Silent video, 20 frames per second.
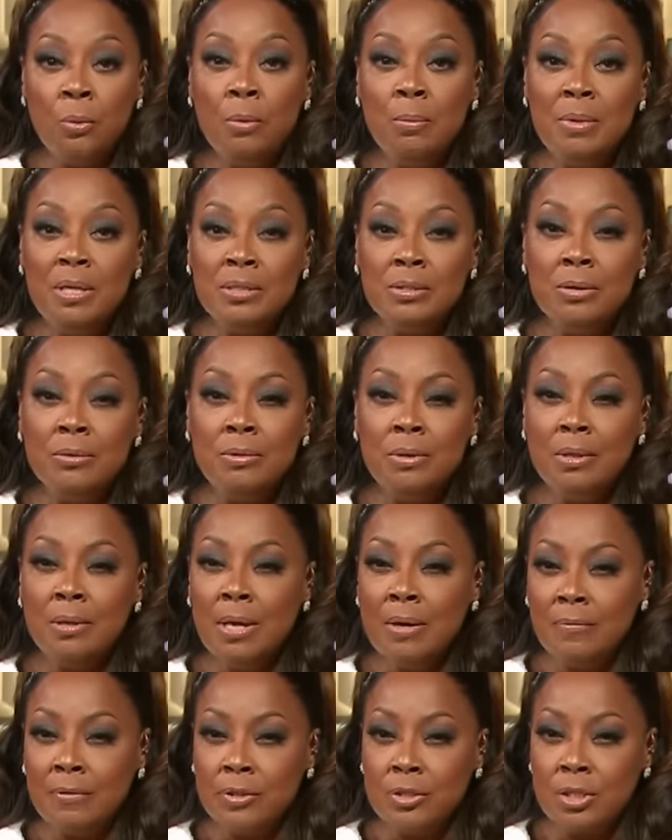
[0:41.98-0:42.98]
Will Ms.
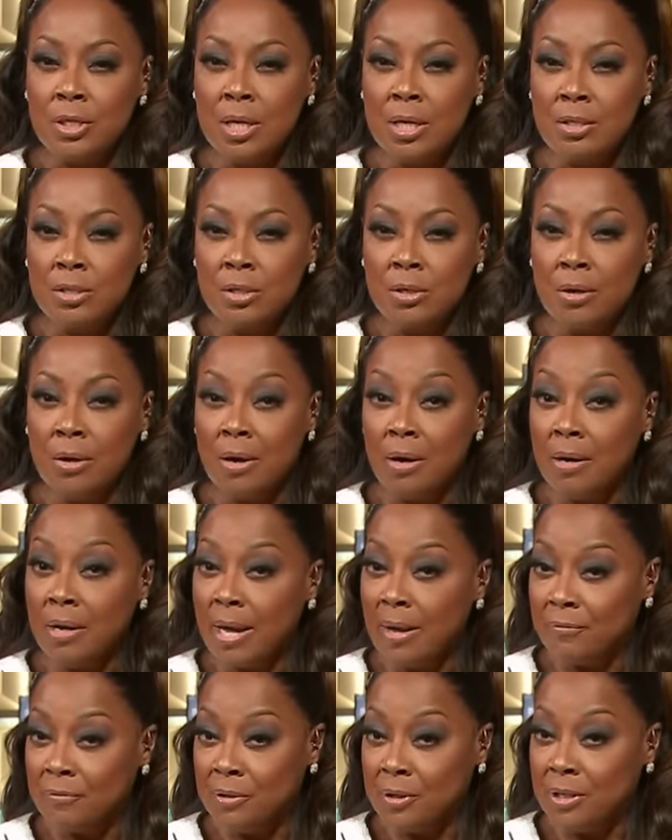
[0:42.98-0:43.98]
O'Neal have a change of
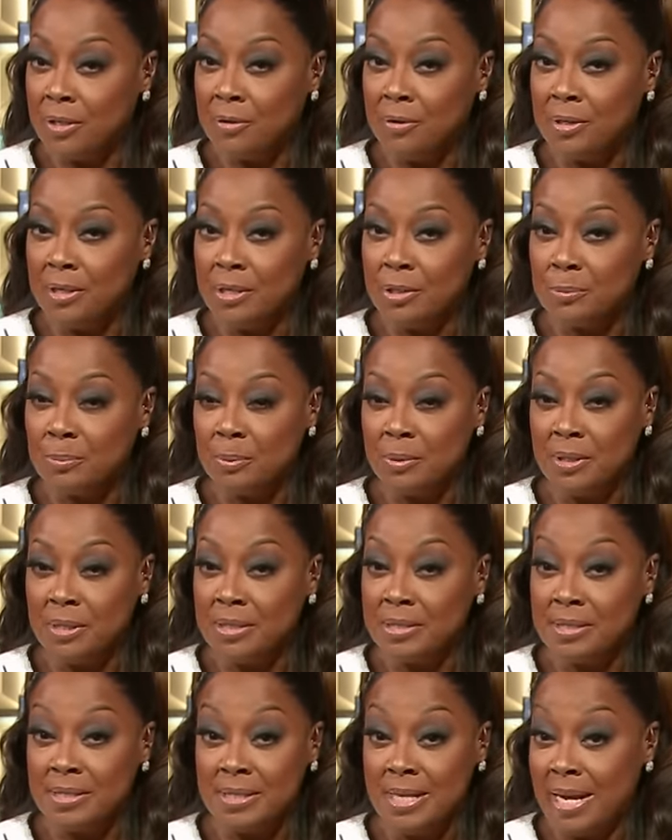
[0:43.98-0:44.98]
heart after hearing his
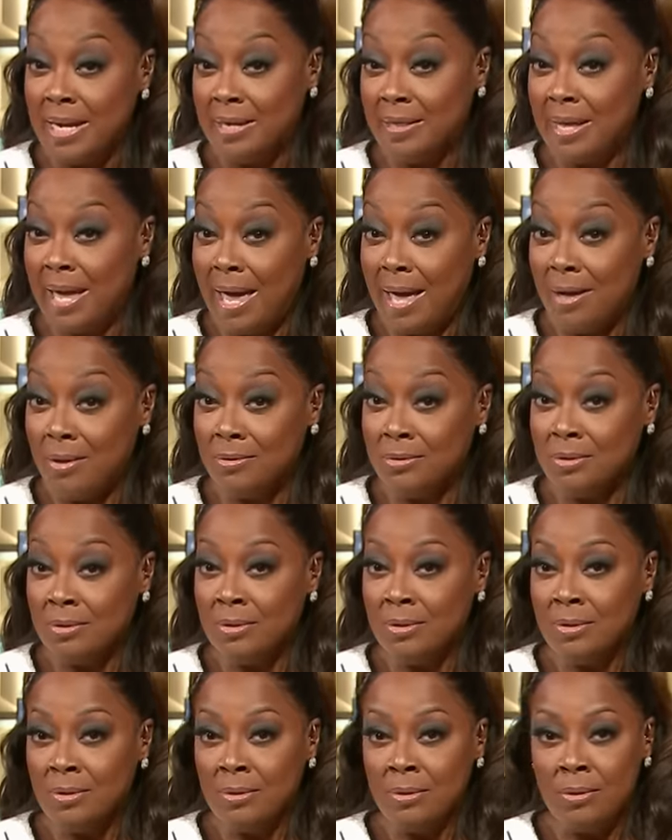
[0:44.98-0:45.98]
plea to stay in the
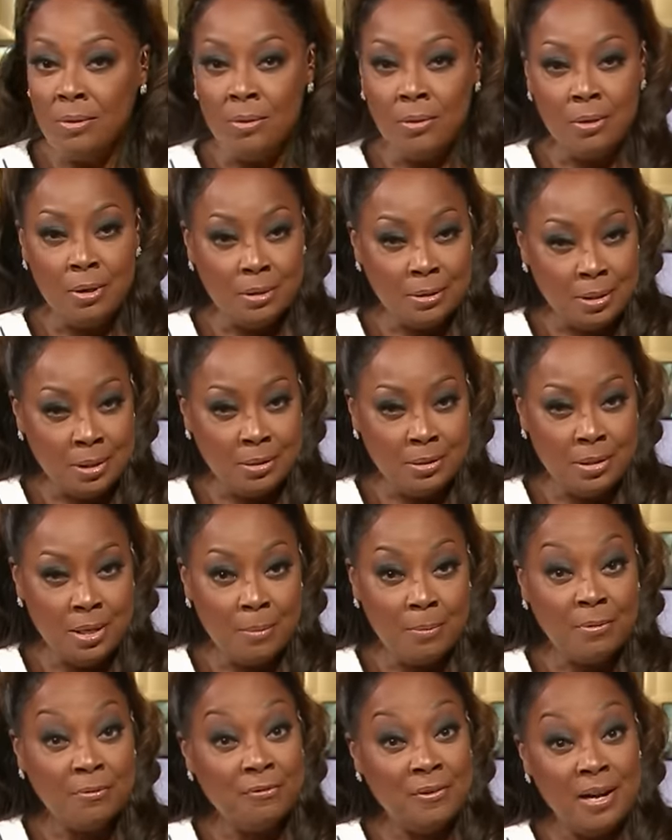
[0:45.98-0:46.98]
house? Or is his
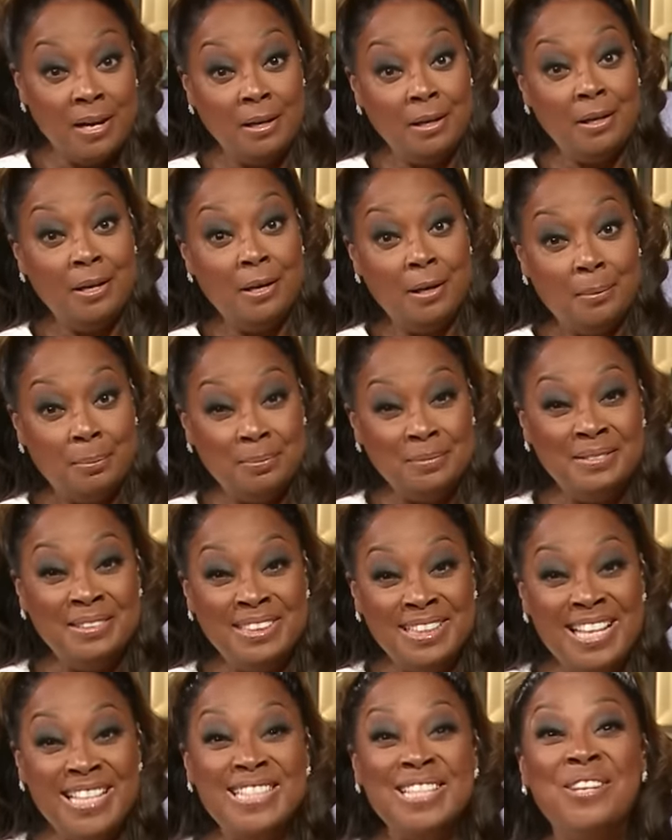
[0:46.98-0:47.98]
number finally up?
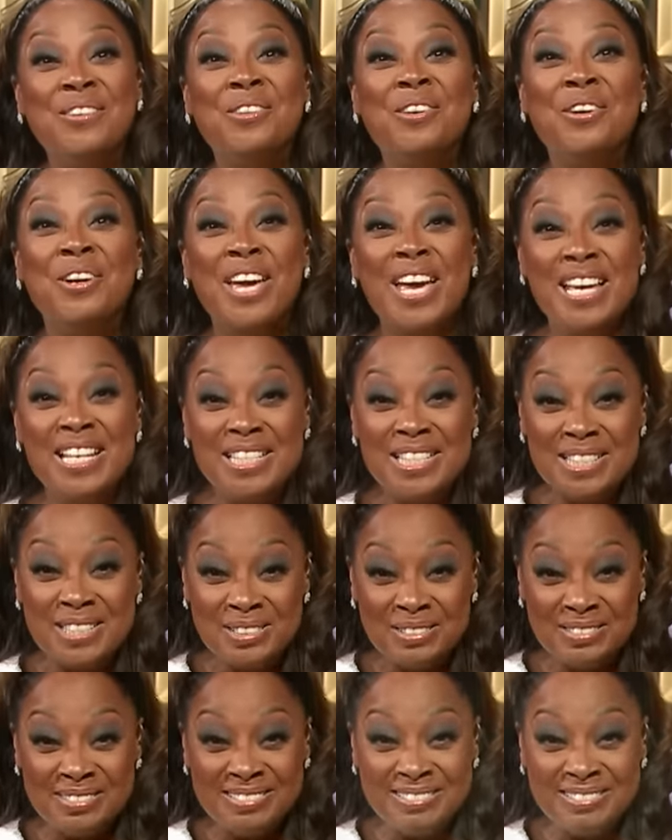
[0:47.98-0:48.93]
Let's hear their case.